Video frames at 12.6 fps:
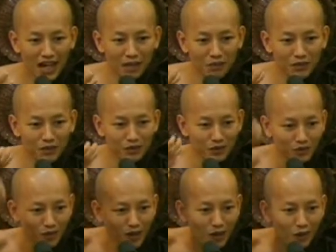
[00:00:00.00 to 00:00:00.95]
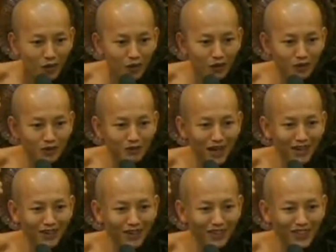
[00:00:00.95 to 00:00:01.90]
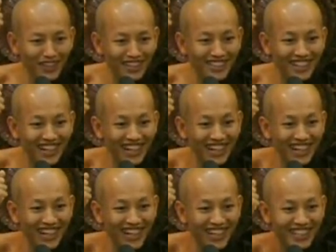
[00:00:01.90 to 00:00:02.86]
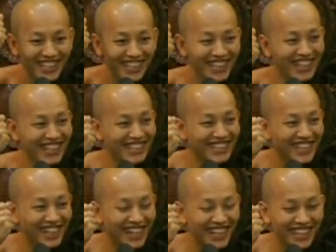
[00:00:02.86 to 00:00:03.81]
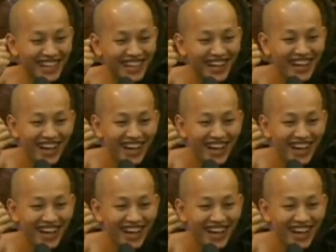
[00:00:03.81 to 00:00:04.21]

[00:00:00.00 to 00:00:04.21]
I have to hold my rubbish. He said like that.